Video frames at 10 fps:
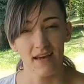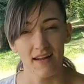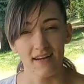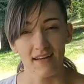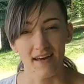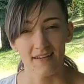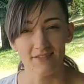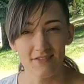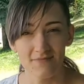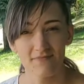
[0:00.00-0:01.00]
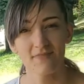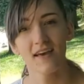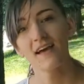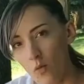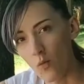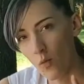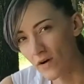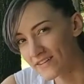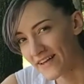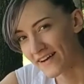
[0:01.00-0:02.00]
In any case,
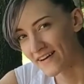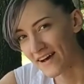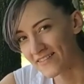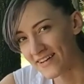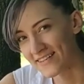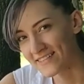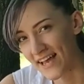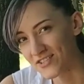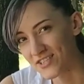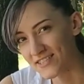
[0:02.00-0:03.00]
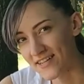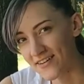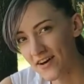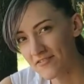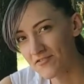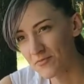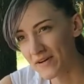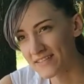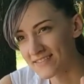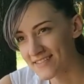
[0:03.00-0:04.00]
one day I'll have a nice catchy sign off,
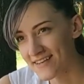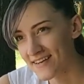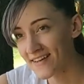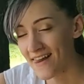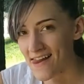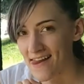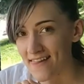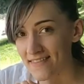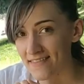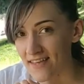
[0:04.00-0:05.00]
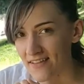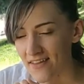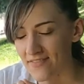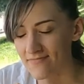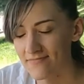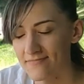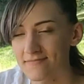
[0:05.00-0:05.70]
but tell them